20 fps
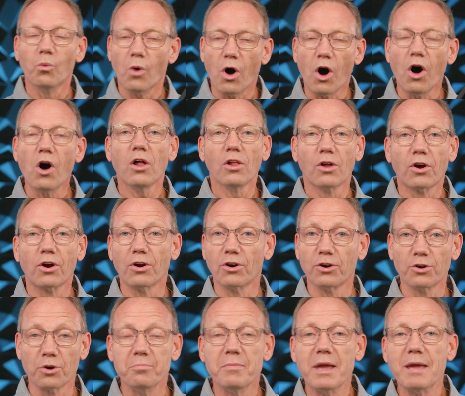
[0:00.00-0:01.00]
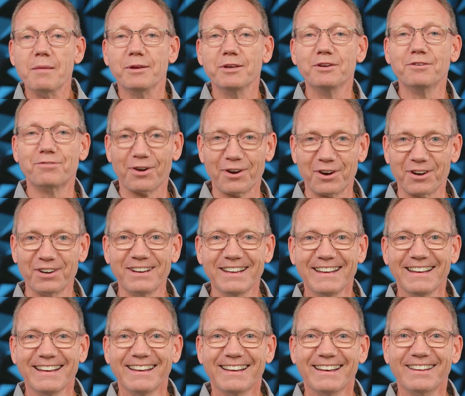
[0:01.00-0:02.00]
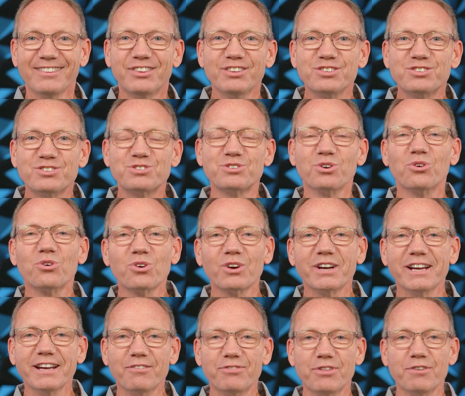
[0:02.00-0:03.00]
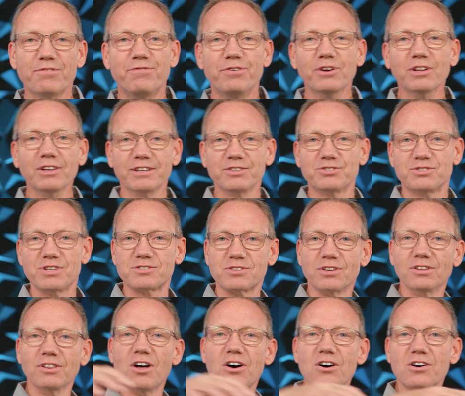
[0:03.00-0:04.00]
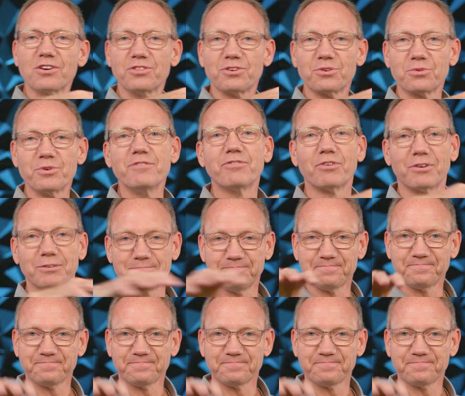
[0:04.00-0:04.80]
all heard, or maybe you've heard, the story of the village that's along the river.